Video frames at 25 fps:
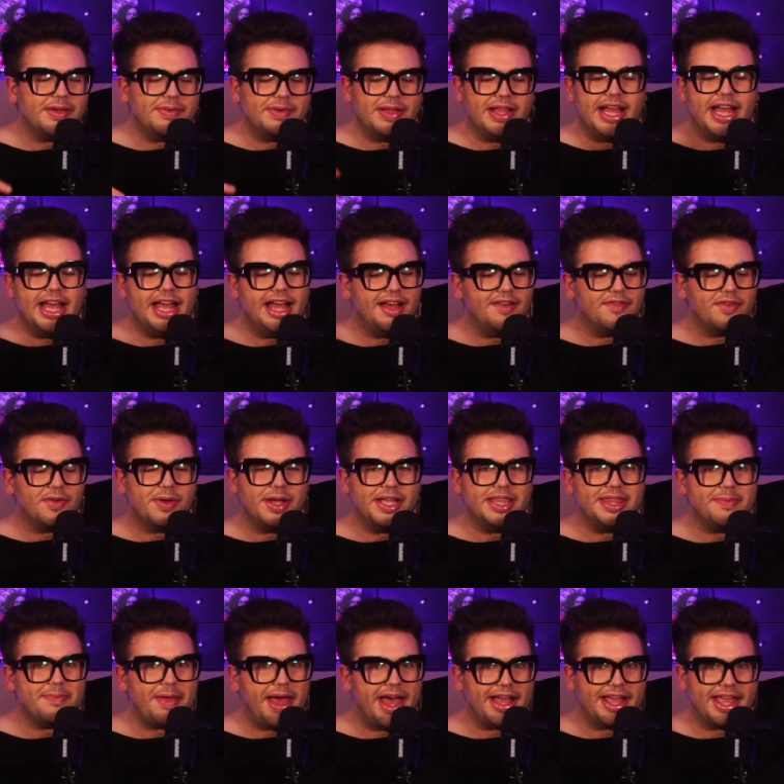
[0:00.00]
well, I have quite
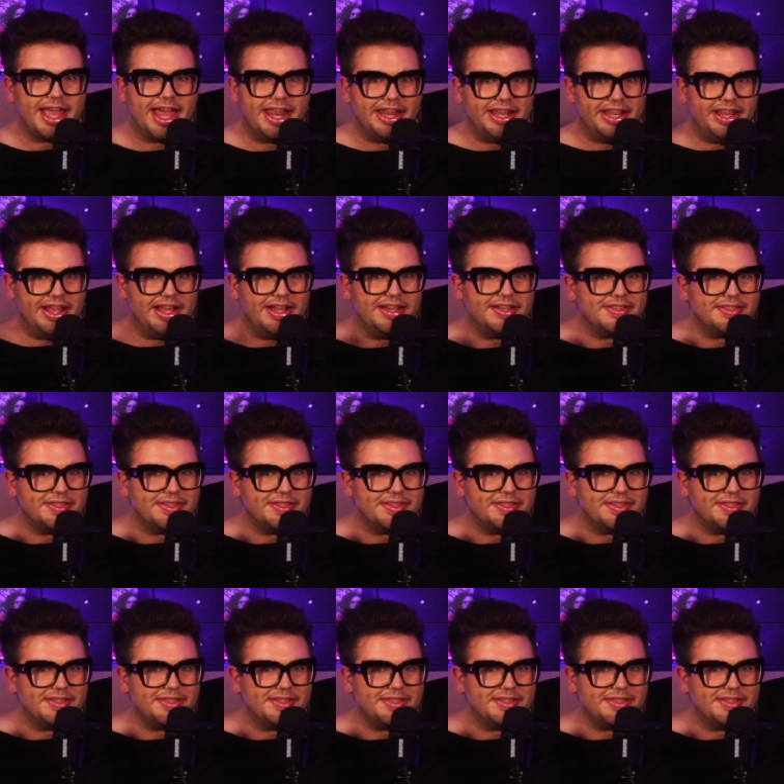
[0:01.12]
the back catalog.